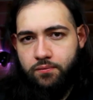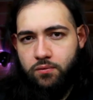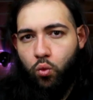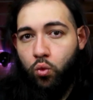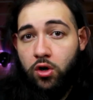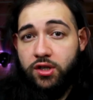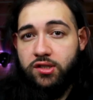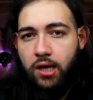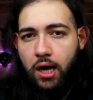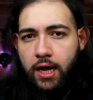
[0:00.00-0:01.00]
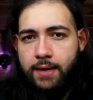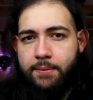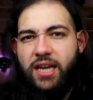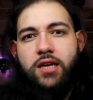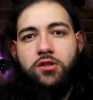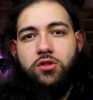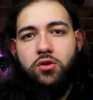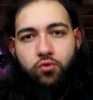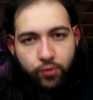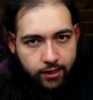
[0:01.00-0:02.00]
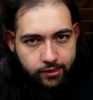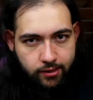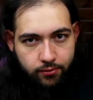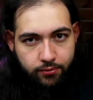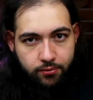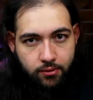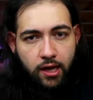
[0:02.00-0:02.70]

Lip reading: Work time is relative.